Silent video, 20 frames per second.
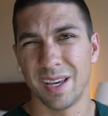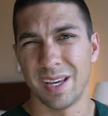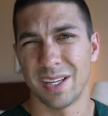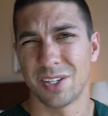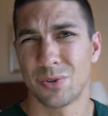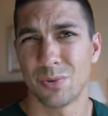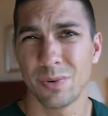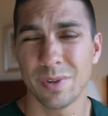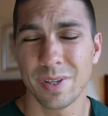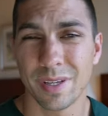
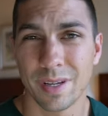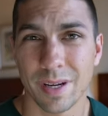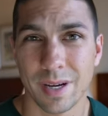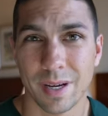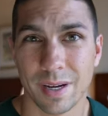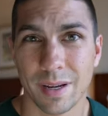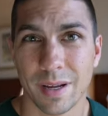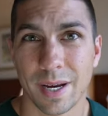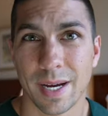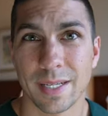it's really
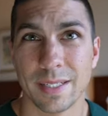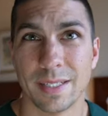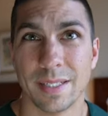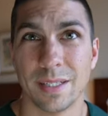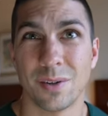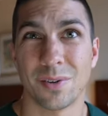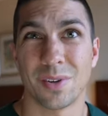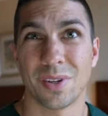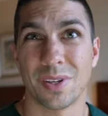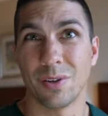not
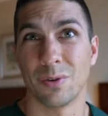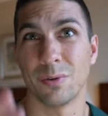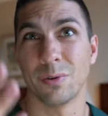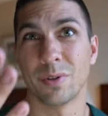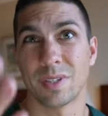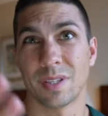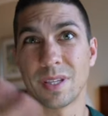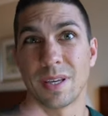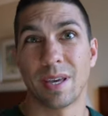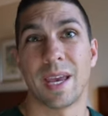ideal to
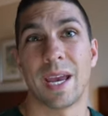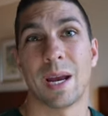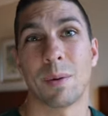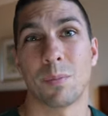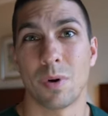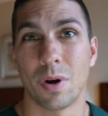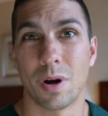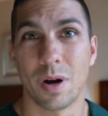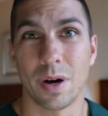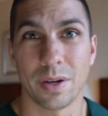use the
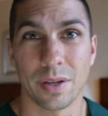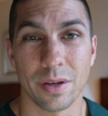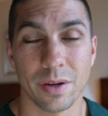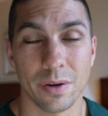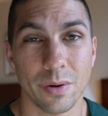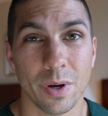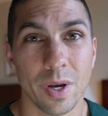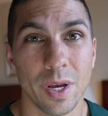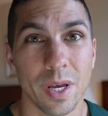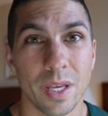camera
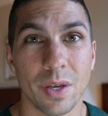audio.